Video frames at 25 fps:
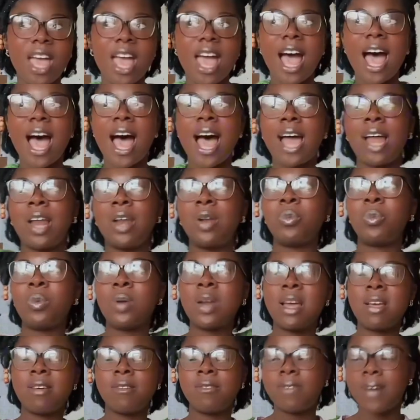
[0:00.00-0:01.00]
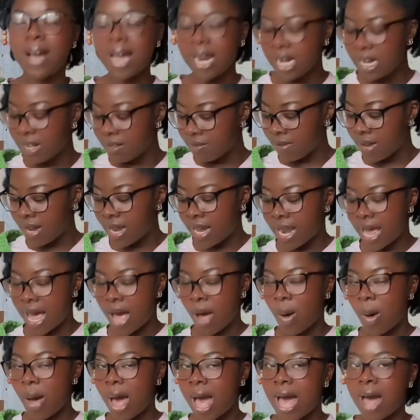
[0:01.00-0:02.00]
and when I finally figured
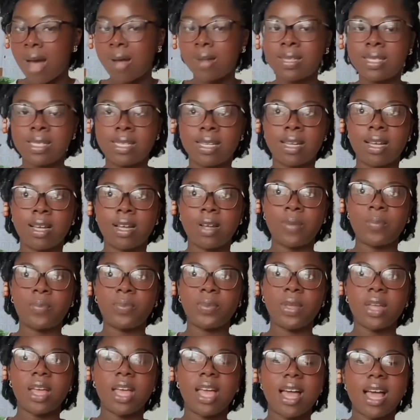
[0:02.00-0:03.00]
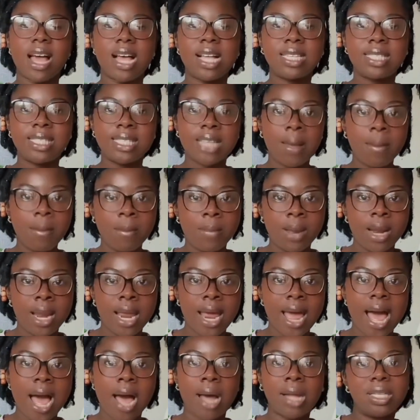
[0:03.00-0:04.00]
out how to assemble
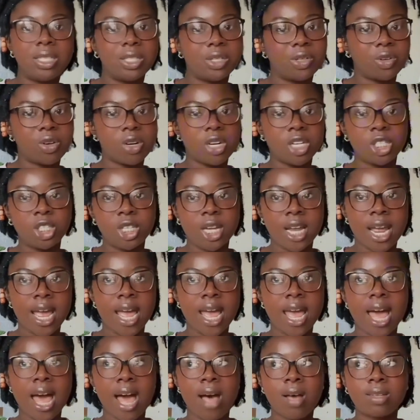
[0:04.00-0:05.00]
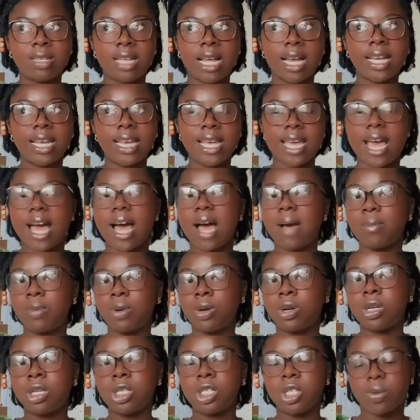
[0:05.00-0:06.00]
it, how to crochet it, I was like, yeah, I'm
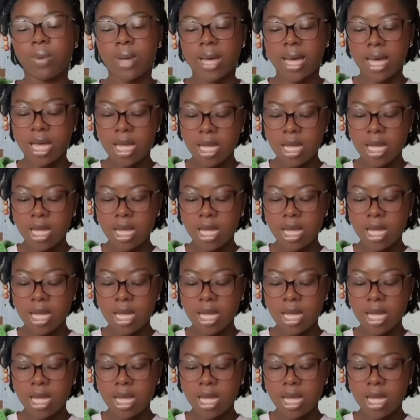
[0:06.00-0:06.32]
gonna do it.